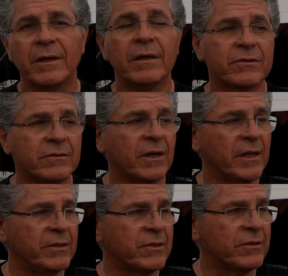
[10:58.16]
Yes, it
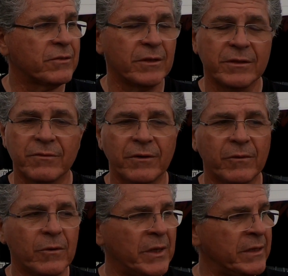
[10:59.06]
is. It's very
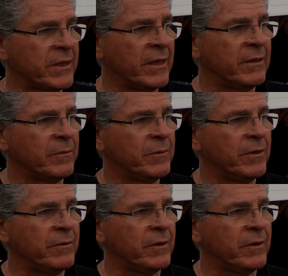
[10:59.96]
well maintained. I mean,